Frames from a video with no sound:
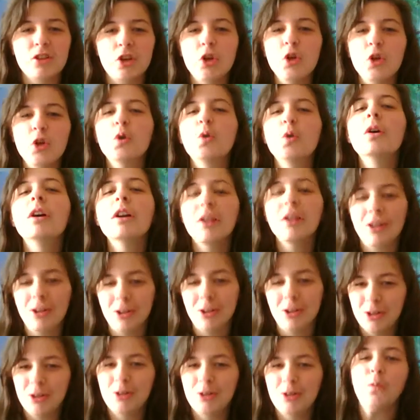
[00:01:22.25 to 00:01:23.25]
Two
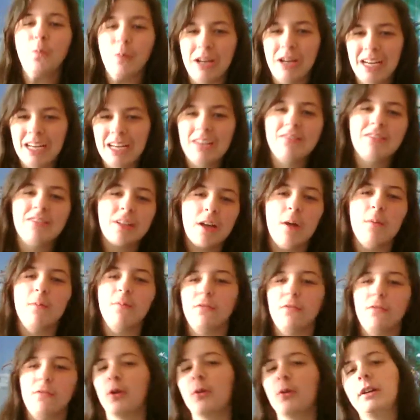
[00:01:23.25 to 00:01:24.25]
good waves
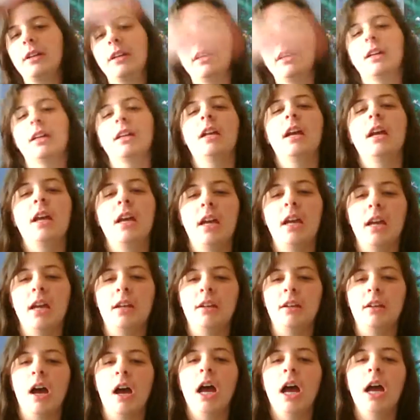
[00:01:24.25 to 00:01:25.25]
come flowing in,
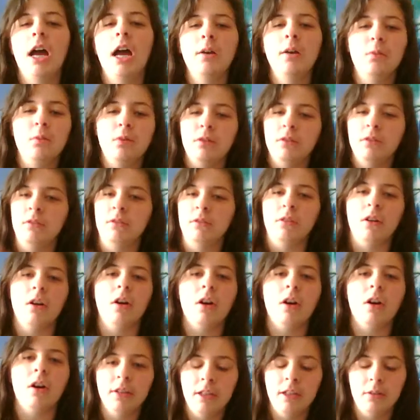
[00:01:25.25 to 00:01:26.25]
and I was
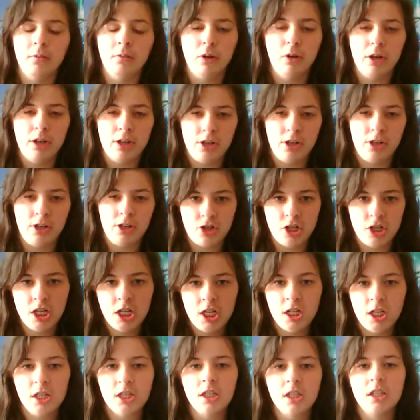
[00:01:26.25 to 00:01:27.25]
gone. And wearing
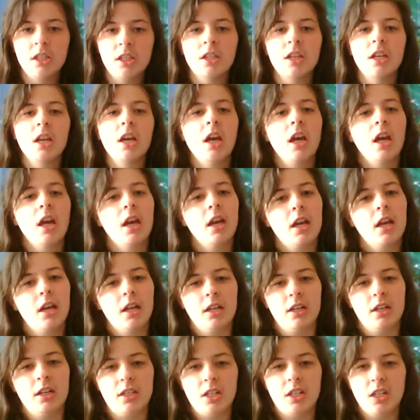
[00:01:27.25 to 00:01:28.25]
jeans
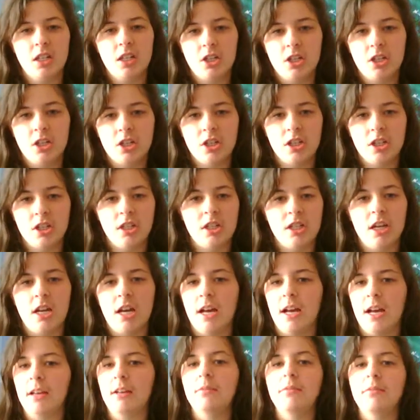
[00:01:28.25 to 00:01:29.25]
and a t-shirt,
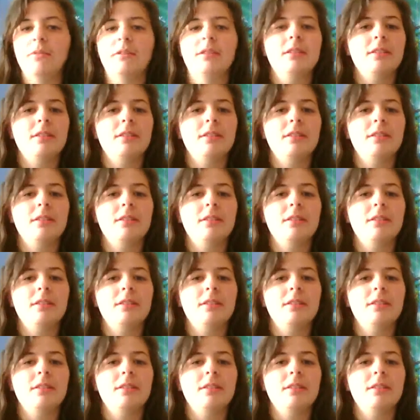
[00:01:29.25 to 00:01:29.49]
yeah,